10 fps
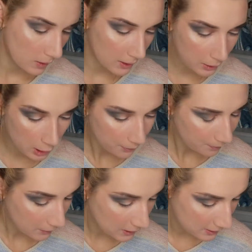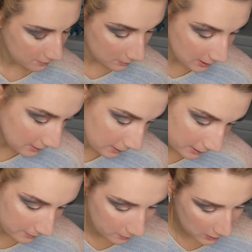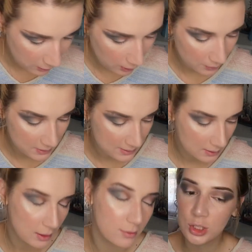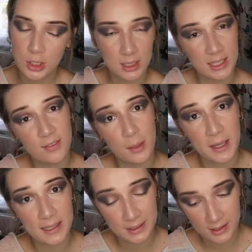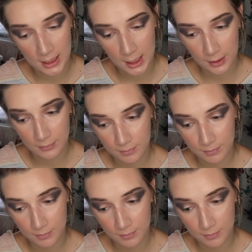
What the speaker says: I don't know. I didn't like it. I thought it was kind of, Jon deserved a better ending.